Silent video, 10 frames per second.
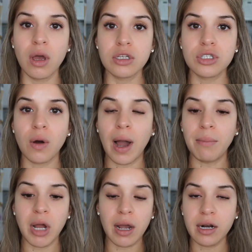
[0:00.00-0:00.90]
So
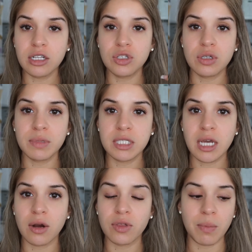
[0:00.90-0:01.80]
I'm not gonna do the
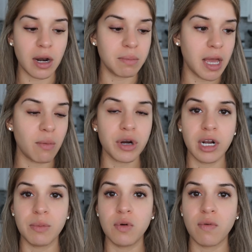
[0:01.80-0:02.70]
mascara on the bottom yet. We're
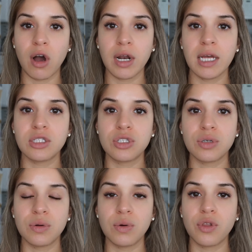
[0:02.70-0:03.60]
gonna move on and
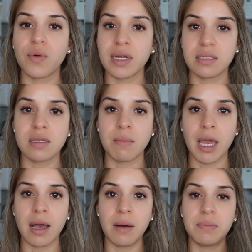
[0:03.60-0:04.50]
do the rest of the
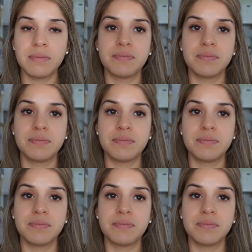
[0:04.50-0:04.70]
makeup.